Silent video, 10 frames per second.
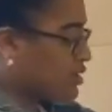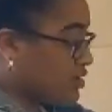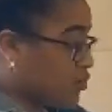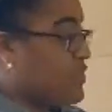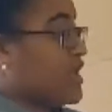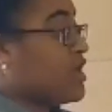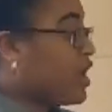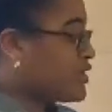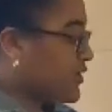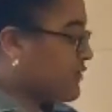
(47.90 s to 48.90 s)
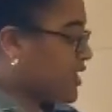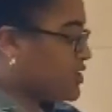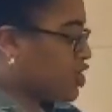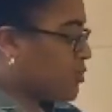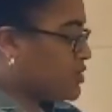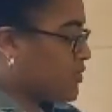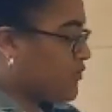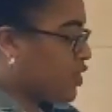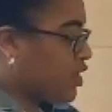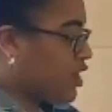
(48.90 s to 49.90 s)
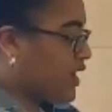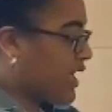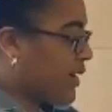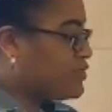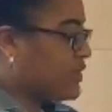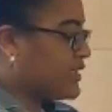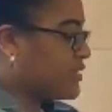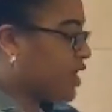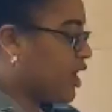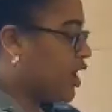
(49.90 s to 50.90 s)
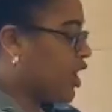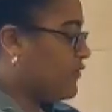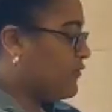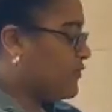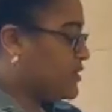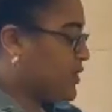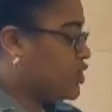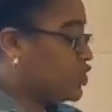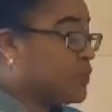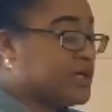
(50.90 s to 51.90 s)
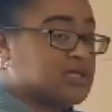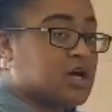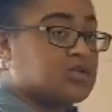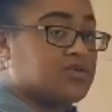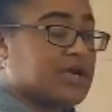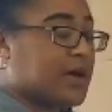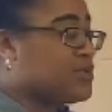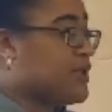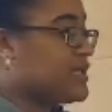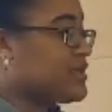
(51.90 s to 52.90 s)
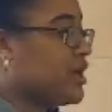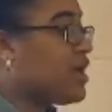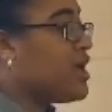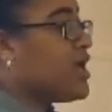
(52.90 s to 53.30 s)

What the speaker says: within our inverted commas, we've got a capital letter. Our speech always starts with a capital letter.